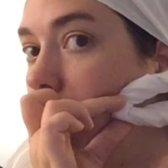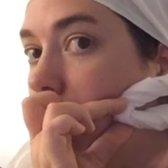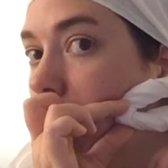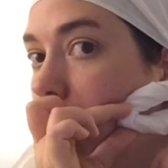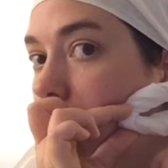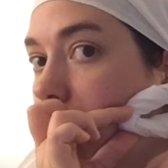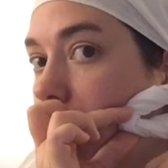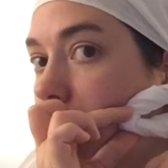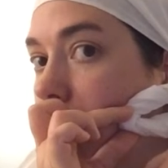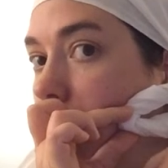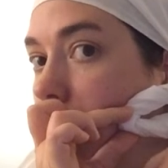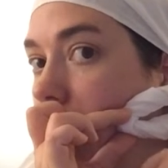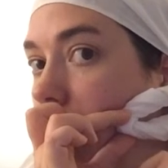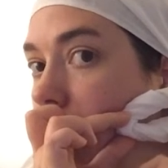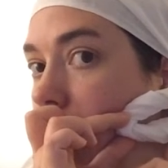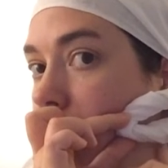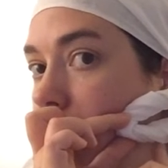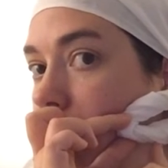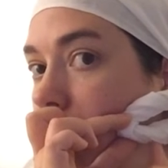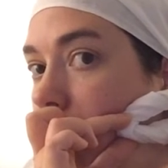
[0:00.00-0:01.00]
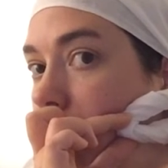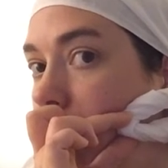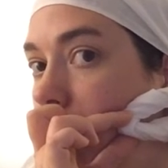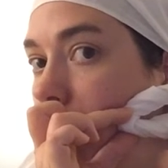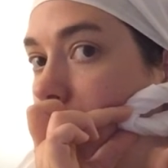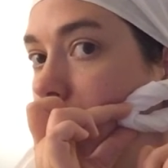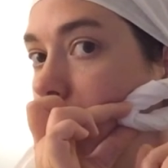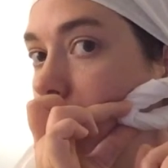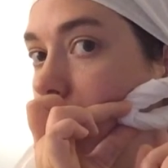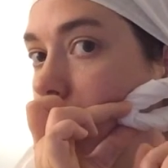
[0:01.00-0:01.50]
the bottom
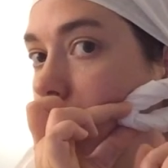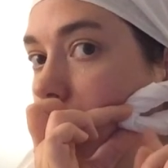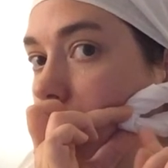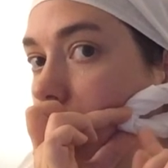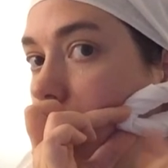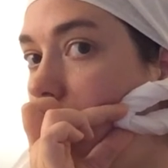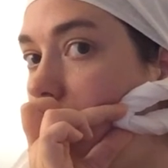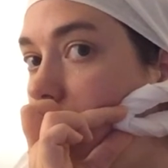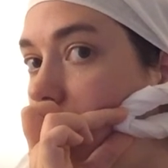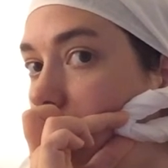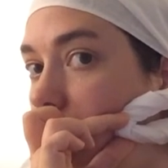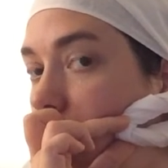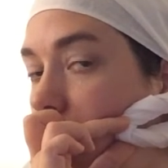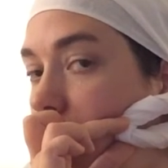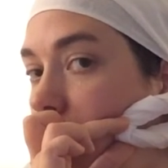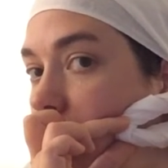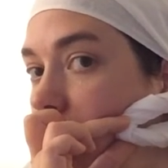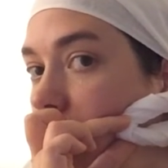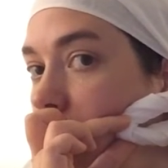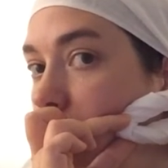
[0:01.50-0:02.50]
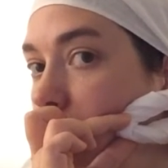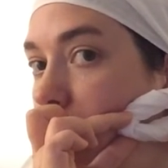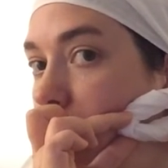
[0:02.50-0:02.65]
is coming from the